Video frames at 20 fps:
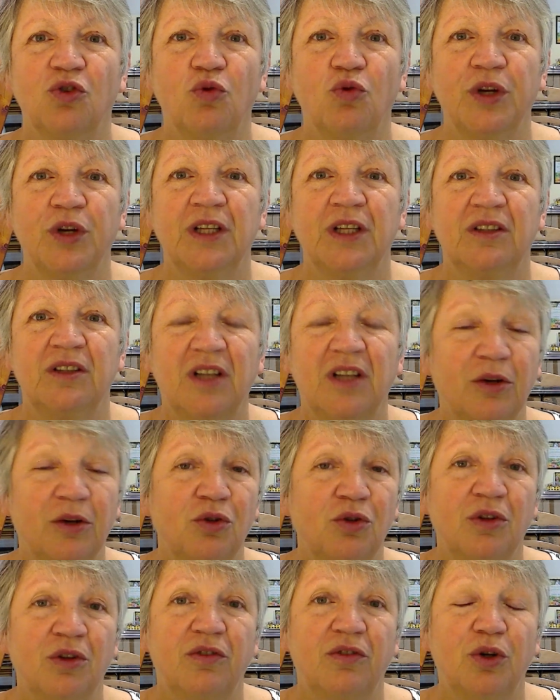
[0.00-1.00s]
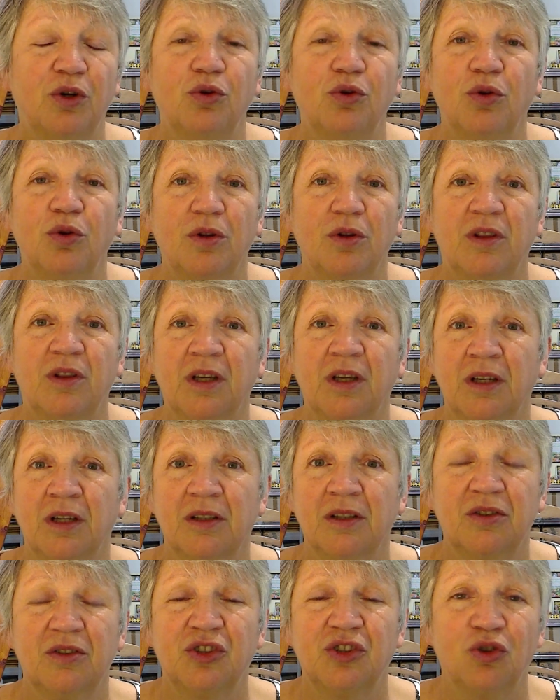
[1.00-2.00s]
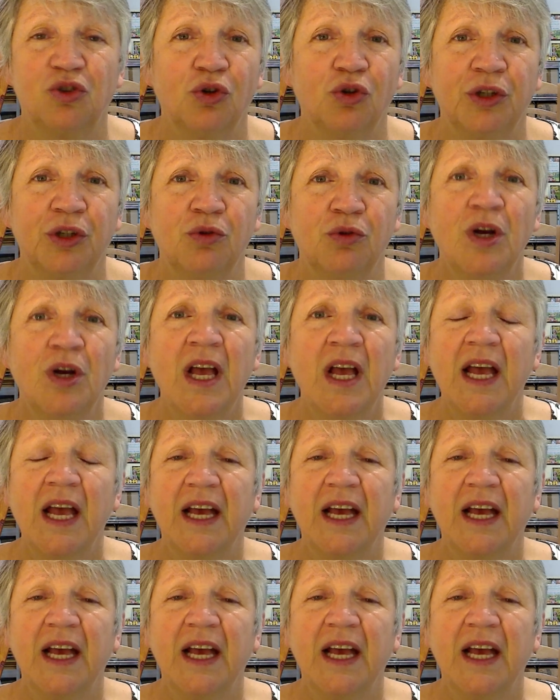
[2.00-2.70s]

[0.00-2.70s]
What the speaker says: going down through the soil